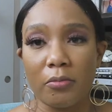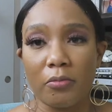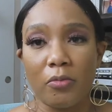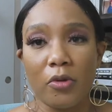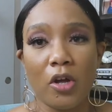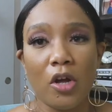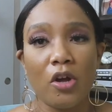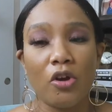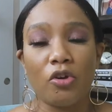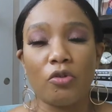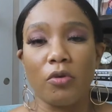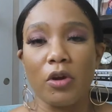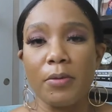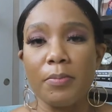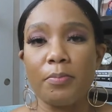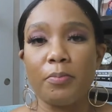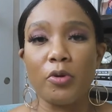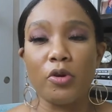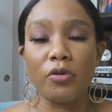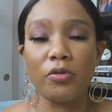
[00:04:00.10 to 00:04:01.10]
some
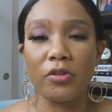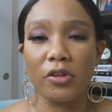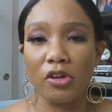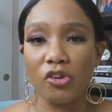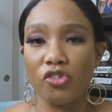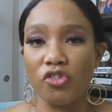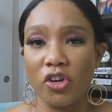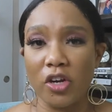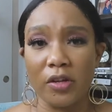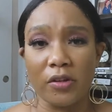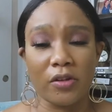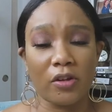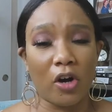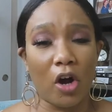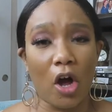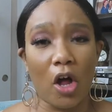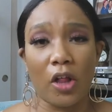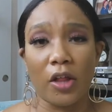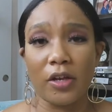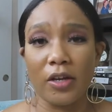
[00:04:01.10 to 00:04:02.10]
great boots and just
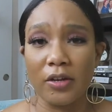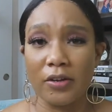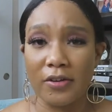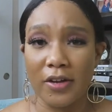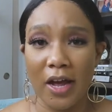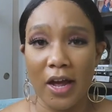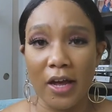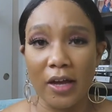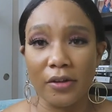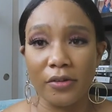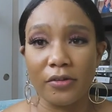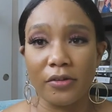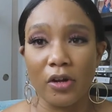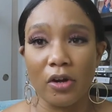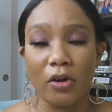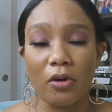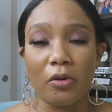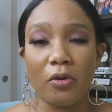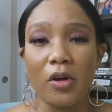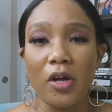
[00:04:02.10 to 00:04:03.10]
call it a day.
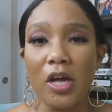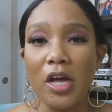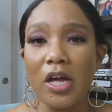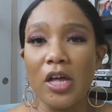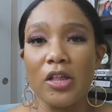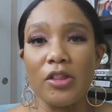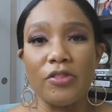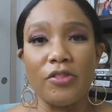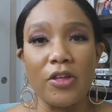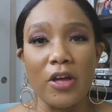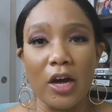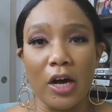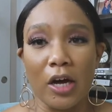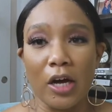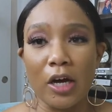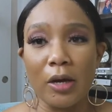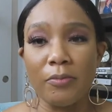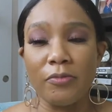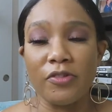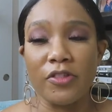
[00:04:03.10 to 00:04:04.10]
So
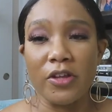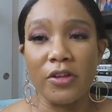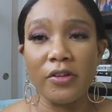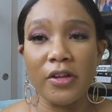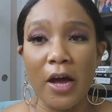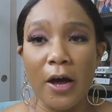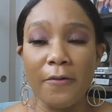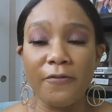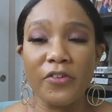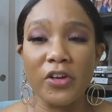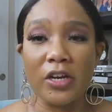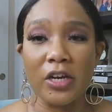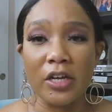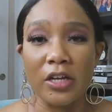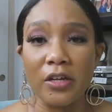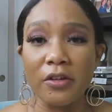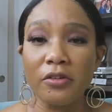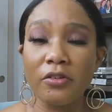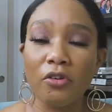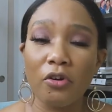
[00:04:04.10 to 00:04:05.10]
um, this outfit
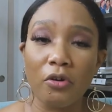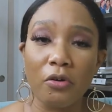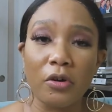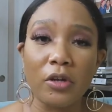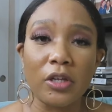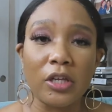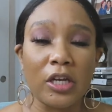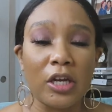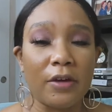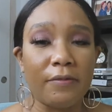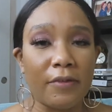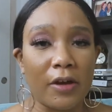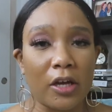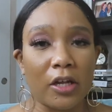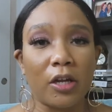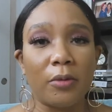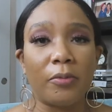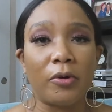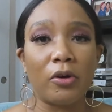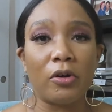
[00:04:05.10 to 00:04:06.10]
is currently
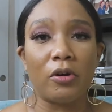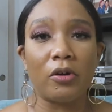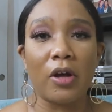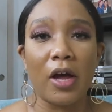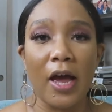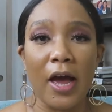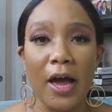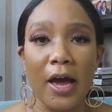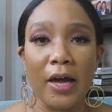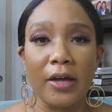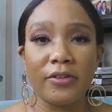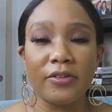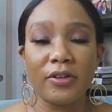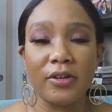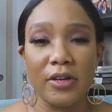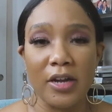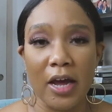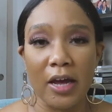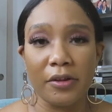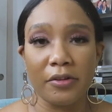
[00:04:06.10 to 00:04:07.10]
available at
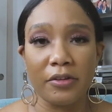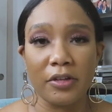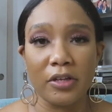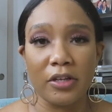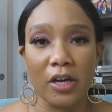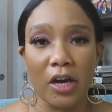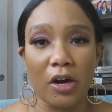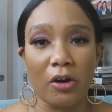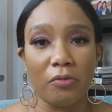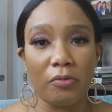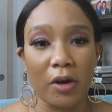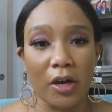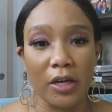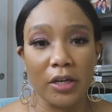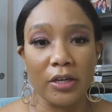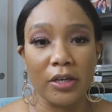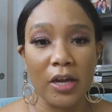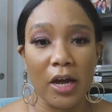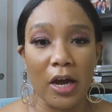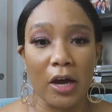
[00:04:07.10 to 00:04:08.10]
Nasty Gal
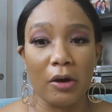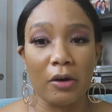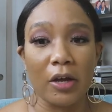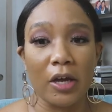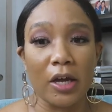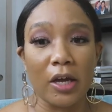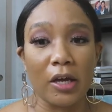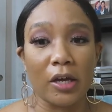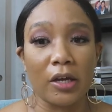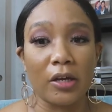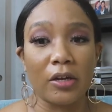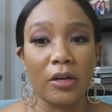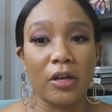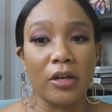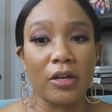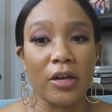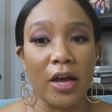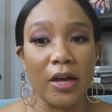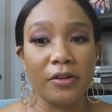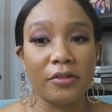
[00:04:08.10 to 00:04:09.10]
right now, and
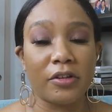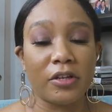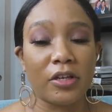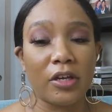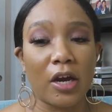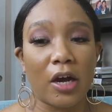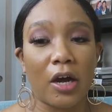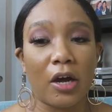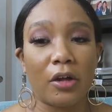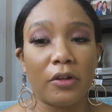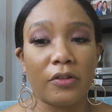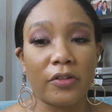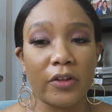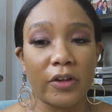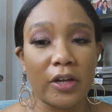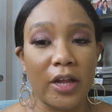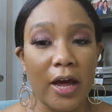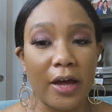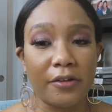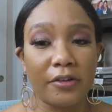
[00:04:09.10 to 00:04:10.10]
Nasty Gal, the
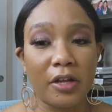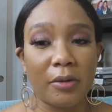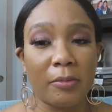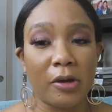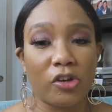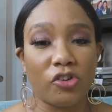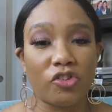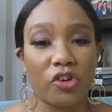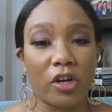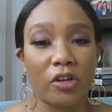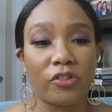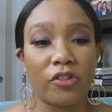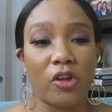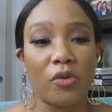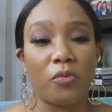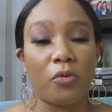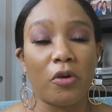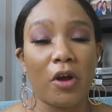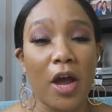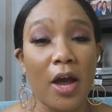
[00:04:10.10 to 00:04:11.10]
last time I checked,
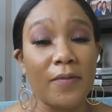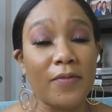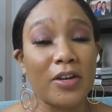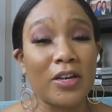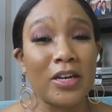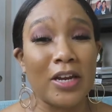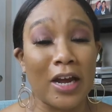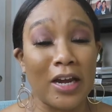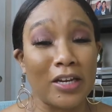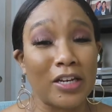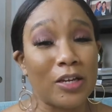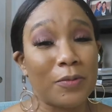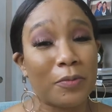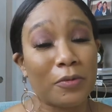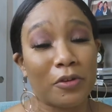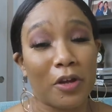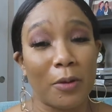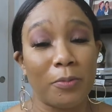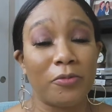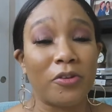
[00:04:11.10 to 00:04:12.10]
they were having ninety
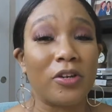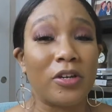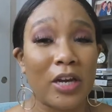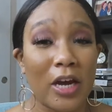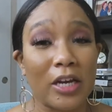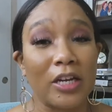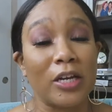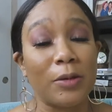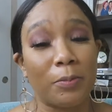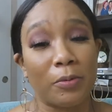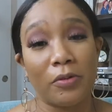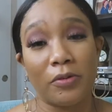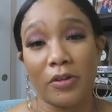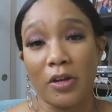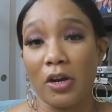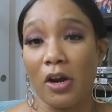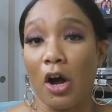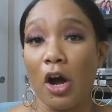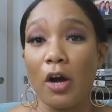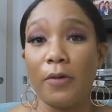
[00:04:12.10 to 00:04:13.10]
for up to ninety
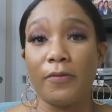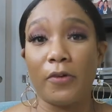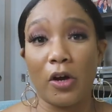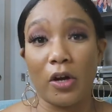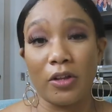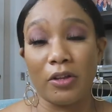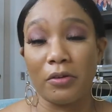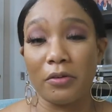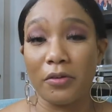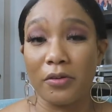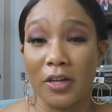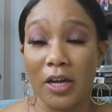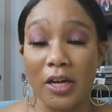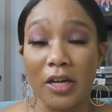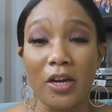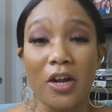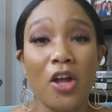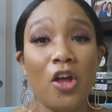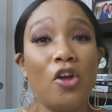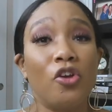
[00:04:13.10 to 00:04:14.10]
percent off on their
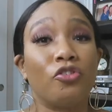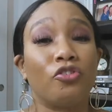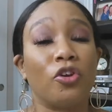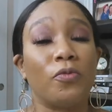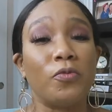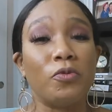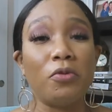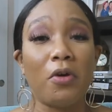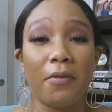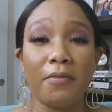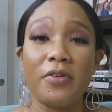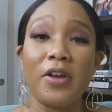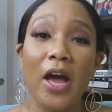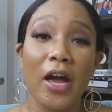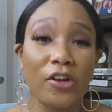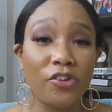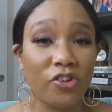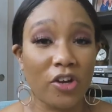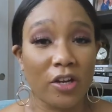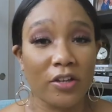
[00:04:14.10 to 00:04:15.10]
site. So if you have
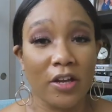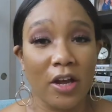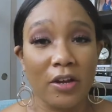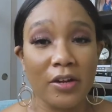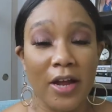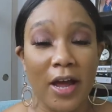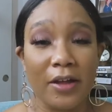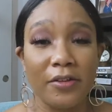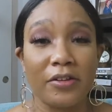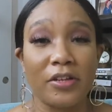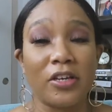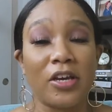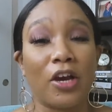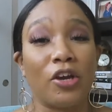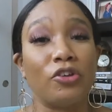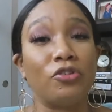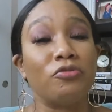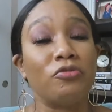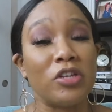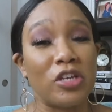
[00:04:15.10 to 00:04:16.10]
not checked out Nasty
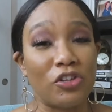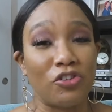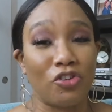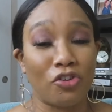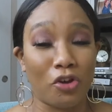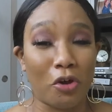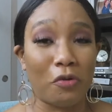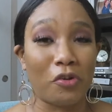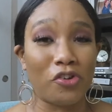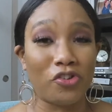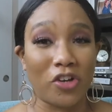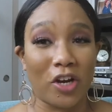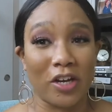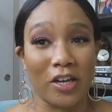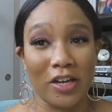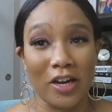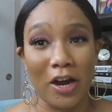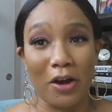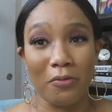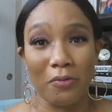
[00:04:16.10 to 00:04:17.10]
Gal, you need to go and
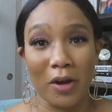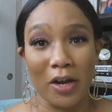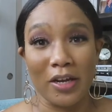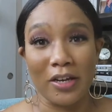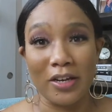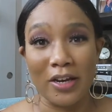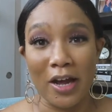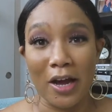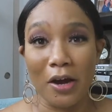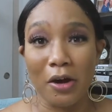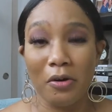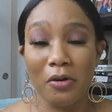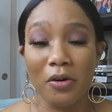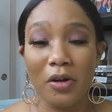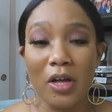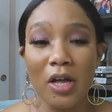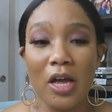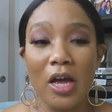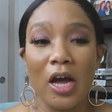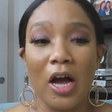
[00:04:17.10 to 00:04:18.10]
check it out right now.
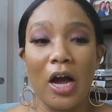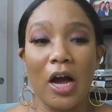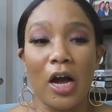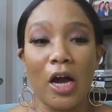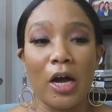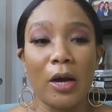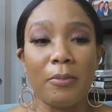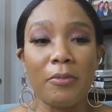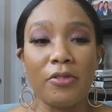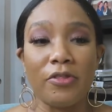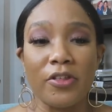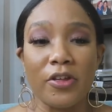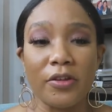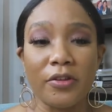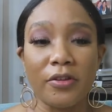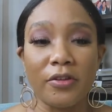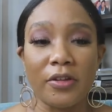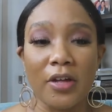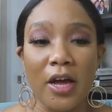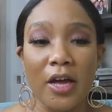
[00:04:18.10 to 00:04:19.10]
Um,
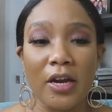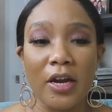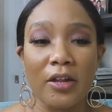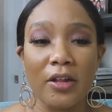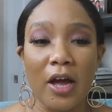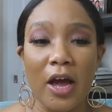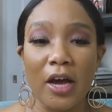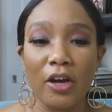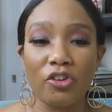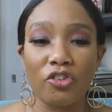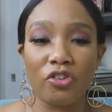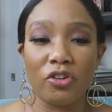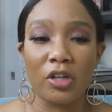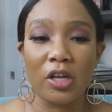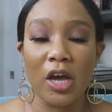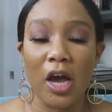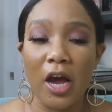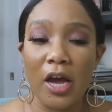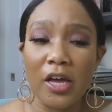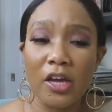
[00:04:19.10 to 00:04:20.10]
this set,
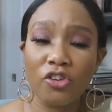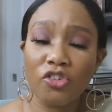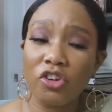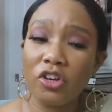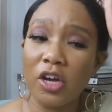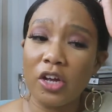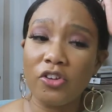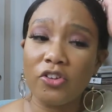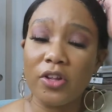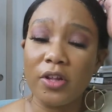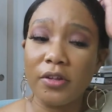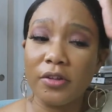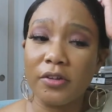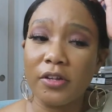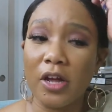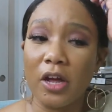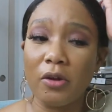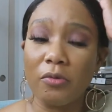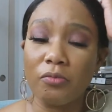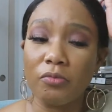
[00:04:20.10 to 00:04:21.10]
actually, I actually got this
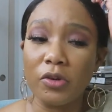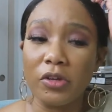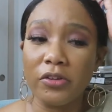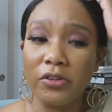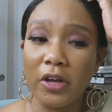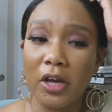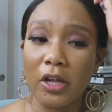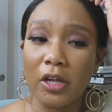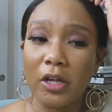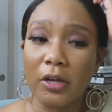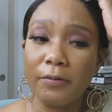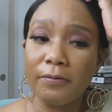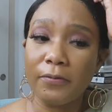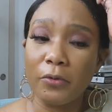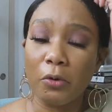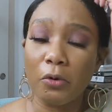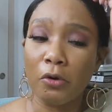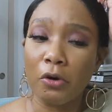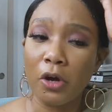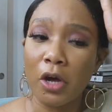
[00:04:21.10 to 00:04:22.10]
set retailing
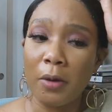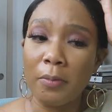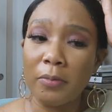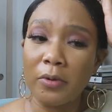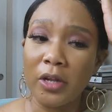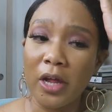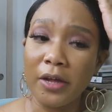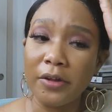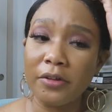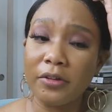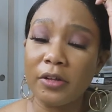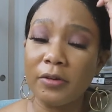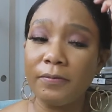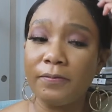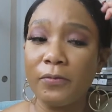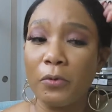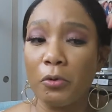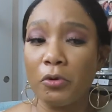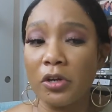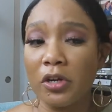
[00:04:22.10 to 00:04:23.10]
for a less than
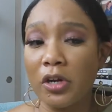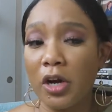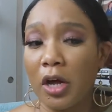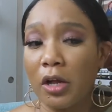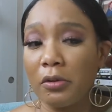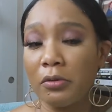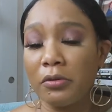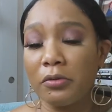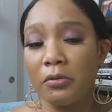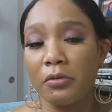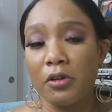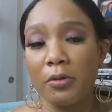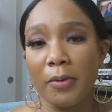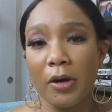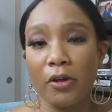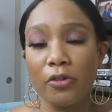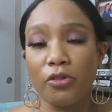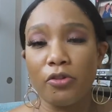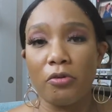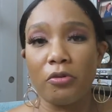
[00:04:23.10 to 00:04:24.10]
forty dollars. It was
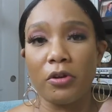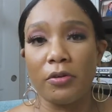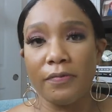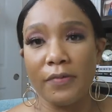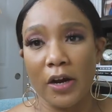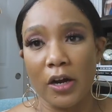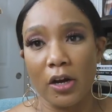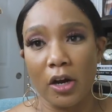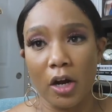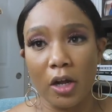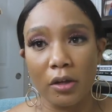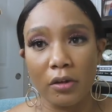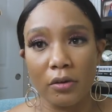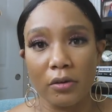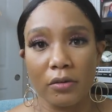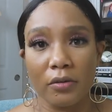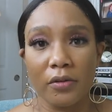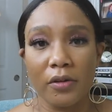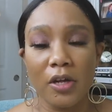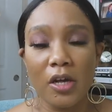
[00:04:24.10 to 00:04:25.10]
about thirty-five
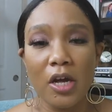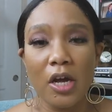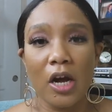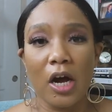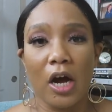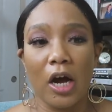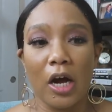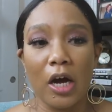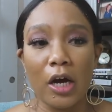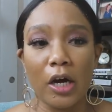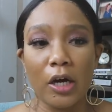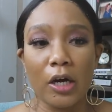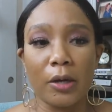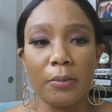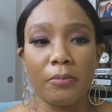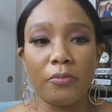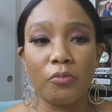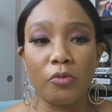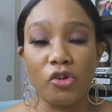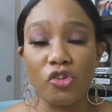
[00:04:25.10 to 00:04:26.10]
dollars,
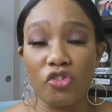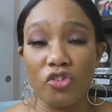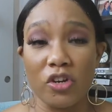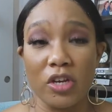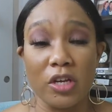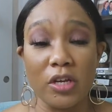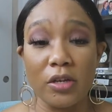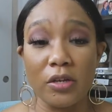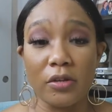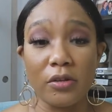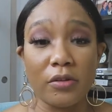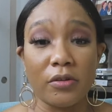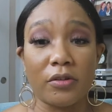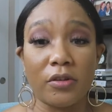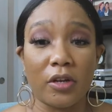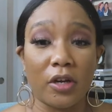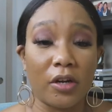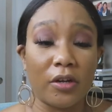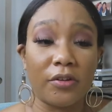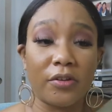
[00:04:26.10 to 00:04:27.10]
um, which is
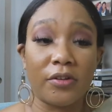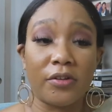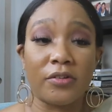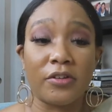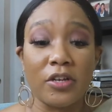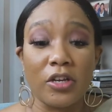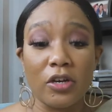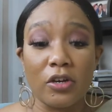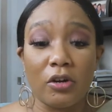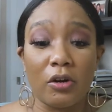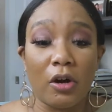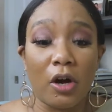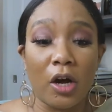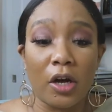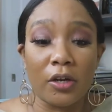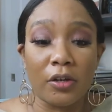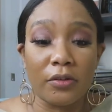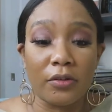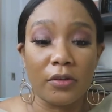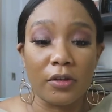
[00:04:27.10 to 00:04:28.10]
a steal,
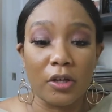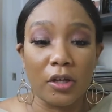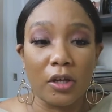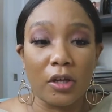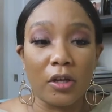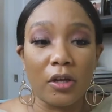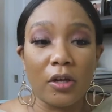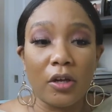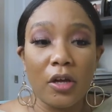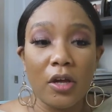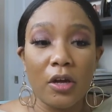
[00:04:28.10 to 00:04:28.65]
honestly,